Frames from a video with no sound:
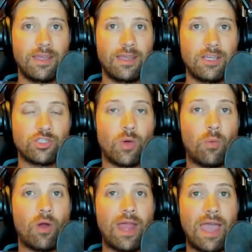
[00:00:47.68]
So I
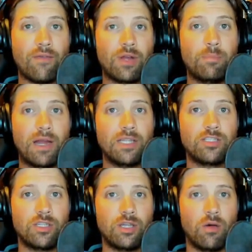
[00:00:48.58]
want everybody
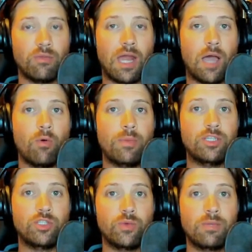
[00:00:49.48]
to know that I will be
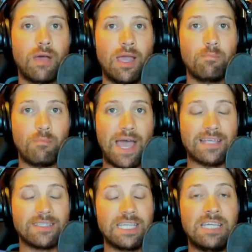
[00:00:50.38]
doing my
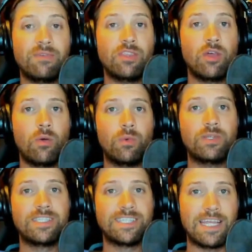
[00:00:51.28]
best, even though it
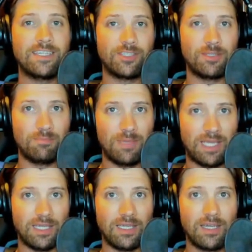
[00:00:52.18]
was sent to
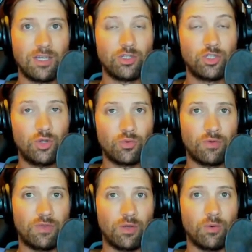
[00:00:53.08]
me to
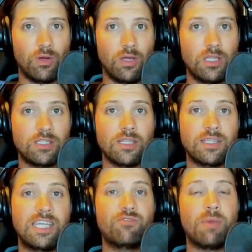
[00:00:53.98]
review, to
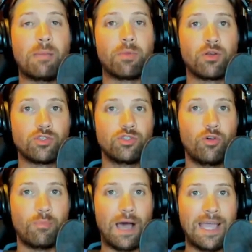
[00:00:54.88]
leave my personal
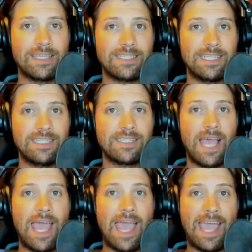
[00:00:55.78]
biases
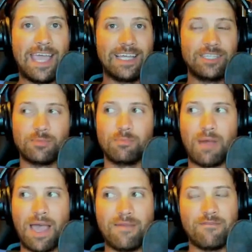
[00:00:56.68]
and
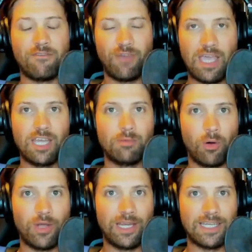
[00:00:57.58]
my
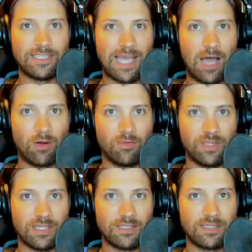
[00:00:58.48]
fanboyness out of
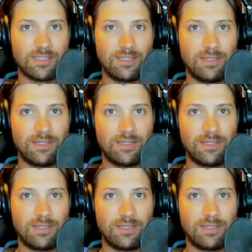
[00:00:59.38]
this.